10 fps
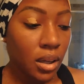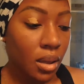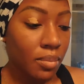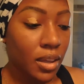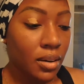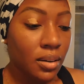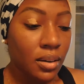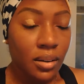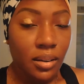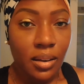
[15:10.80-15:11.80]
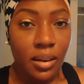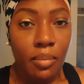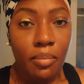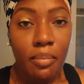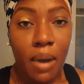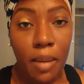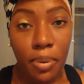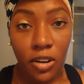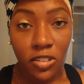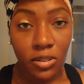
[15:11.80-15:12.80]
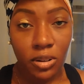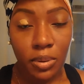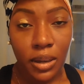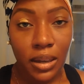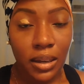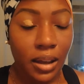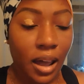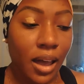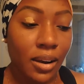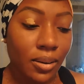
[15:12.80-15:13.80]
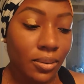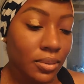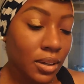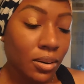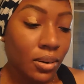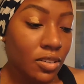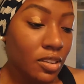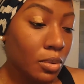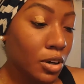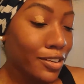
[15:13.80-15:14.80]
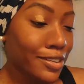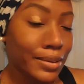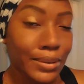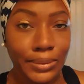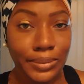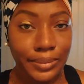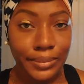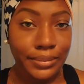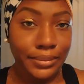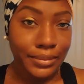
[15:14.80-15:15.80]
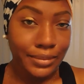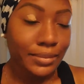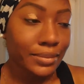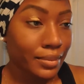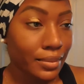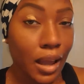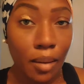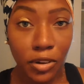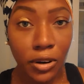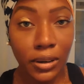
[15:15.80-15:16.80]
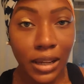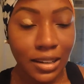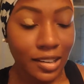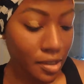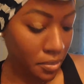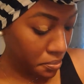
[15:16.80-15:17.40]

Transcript: I mean, my personal opinion. I don't, you know, some girls do. I'm the girl that doesn't.